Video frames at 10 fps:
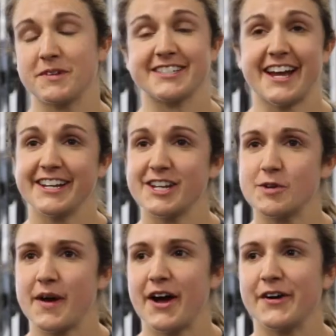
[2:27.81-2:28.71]
excited
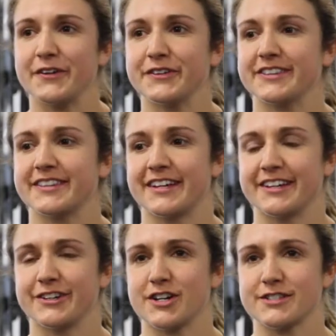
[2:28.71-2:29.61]
about
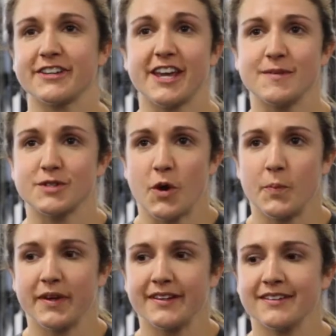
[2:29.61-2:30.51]
the CrossFit Games
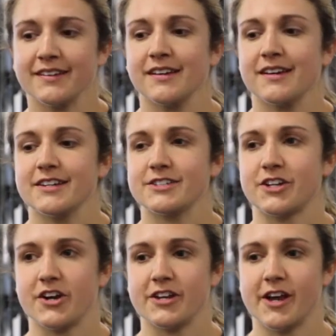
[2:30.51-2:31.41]
Open
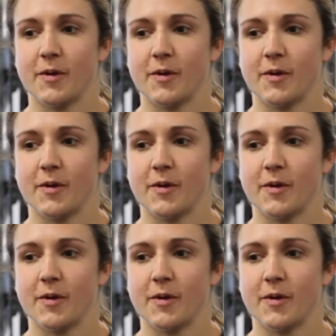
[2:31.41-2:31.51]
starting